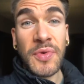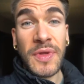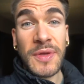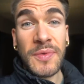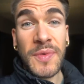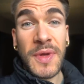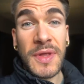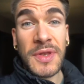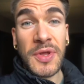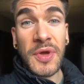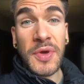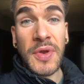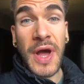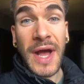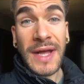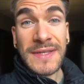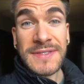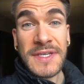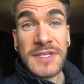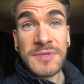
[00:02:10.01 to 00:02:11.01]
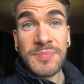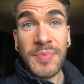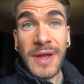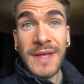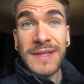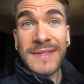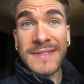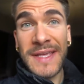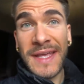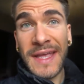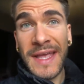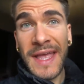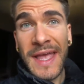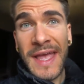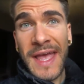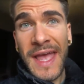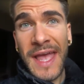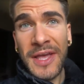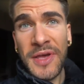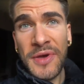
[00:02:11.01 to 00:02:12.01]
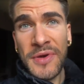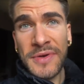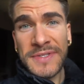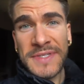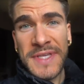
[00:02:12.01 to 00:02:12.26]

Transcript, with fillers: really well-known hot sauce brands like High